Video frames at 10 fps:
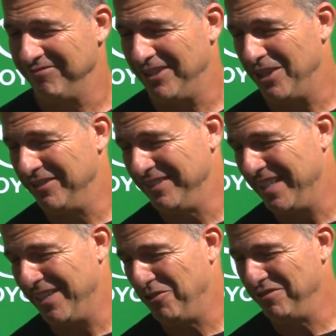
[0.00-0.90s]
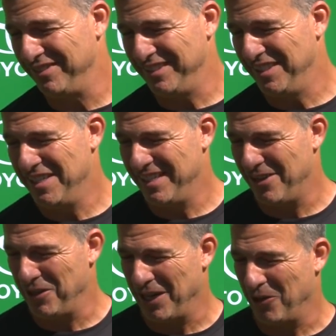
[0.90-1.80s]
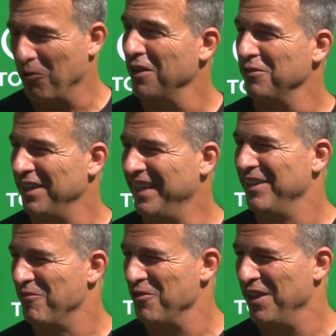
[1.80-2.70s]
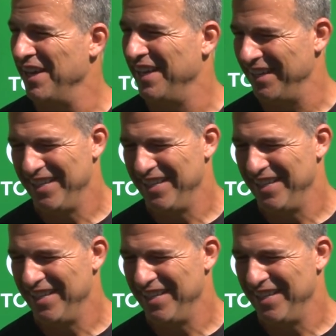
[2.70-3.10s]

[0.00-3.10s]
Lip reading: No, I don't think I qualify for that.